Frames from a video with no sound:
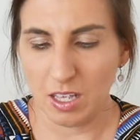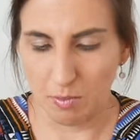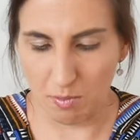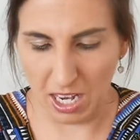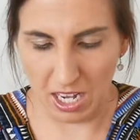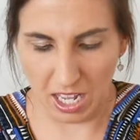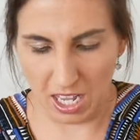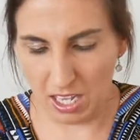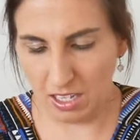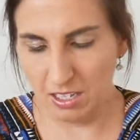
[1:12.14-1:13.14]

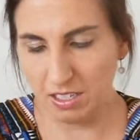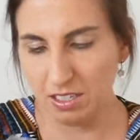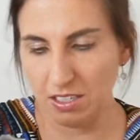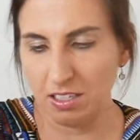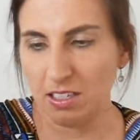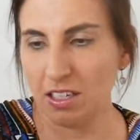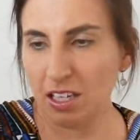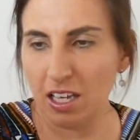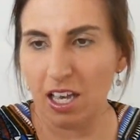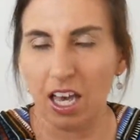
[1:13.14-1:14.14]
Mini.
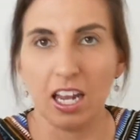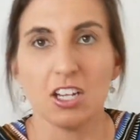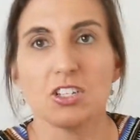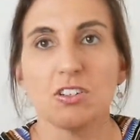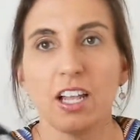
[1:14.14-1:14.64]
And I do